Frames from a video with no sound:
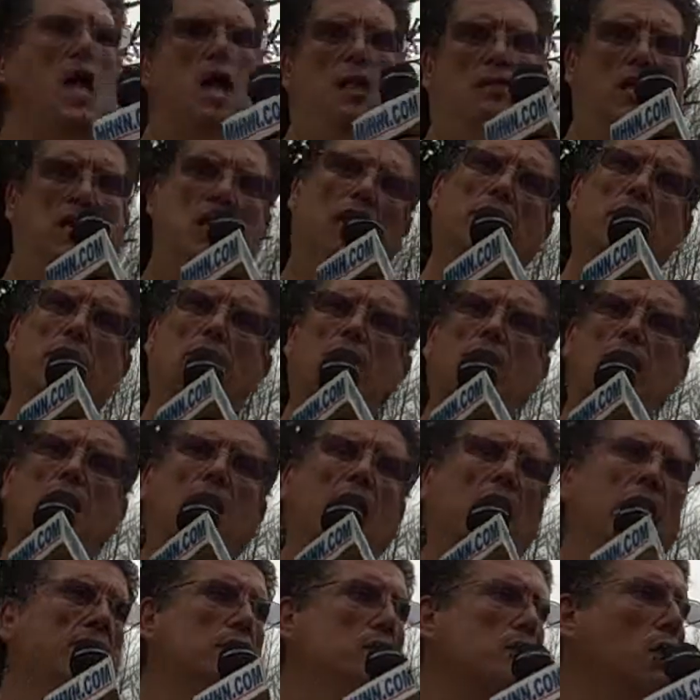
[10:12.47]
The other thing
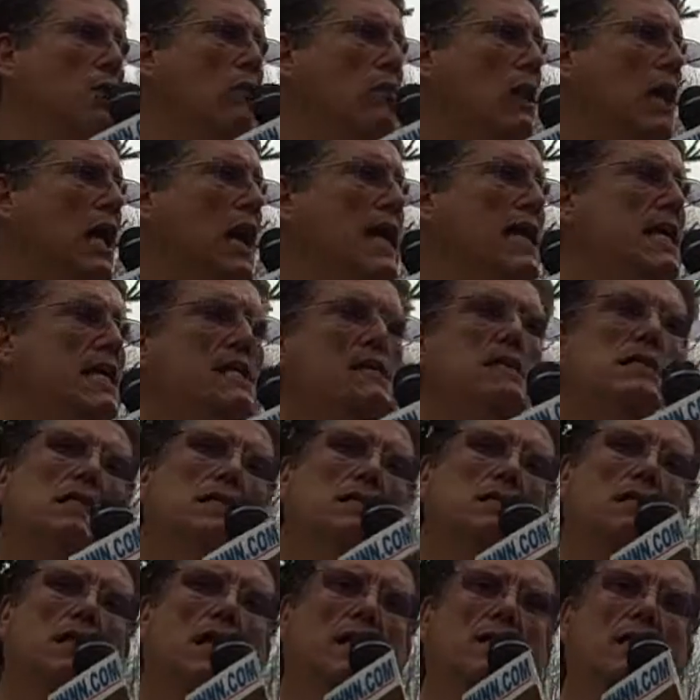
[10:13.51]
I don't like is he
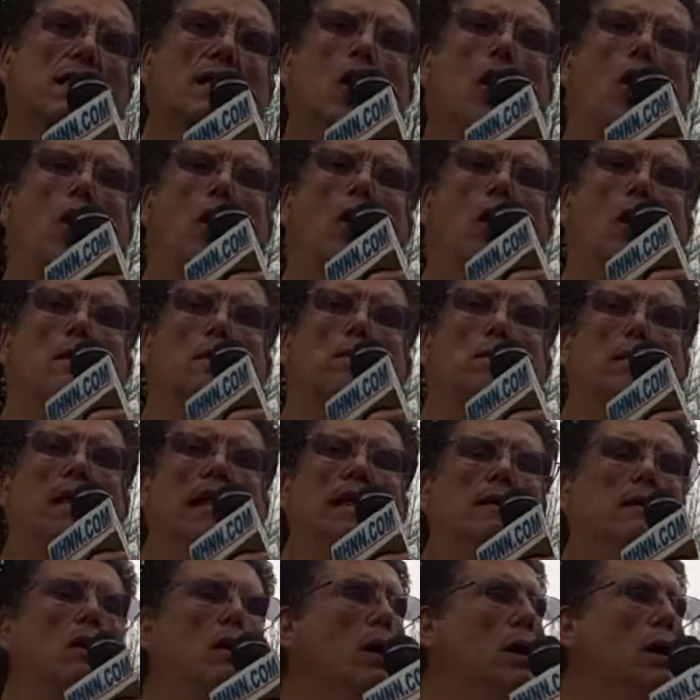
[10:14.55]
said that